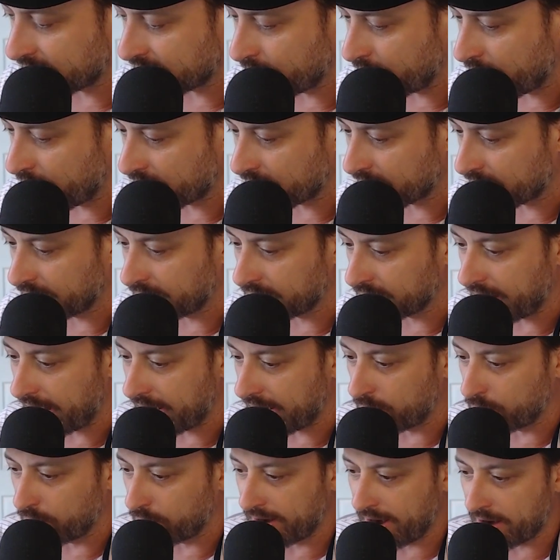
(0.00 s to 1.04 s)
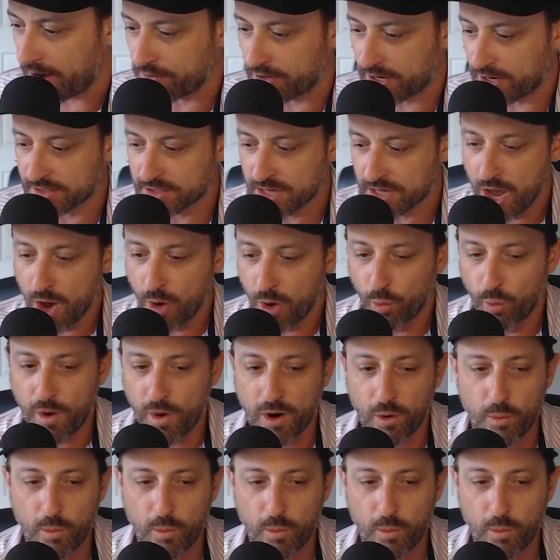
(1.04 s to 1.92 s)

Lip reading: and marketing cloud or whatever it is, where